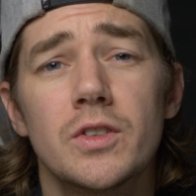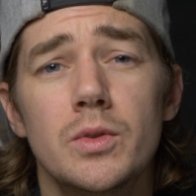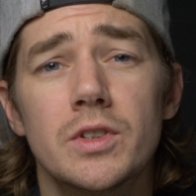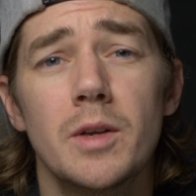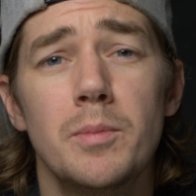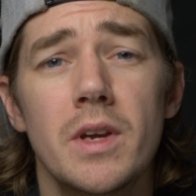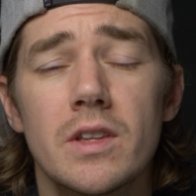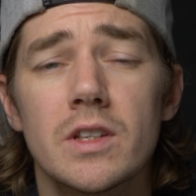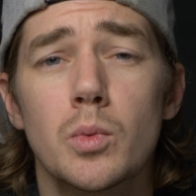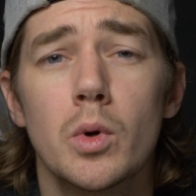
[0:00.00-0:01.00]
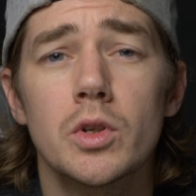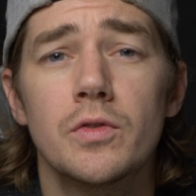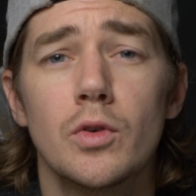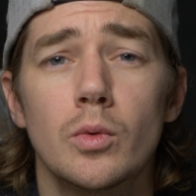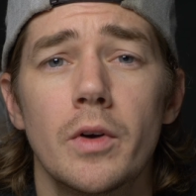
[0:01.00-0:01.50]
to send me this watch
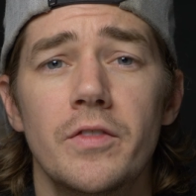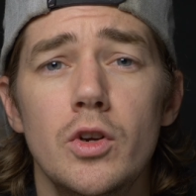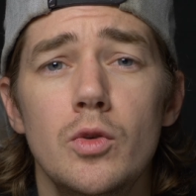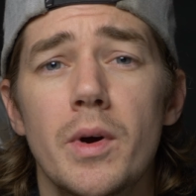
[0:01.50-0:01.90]
for review,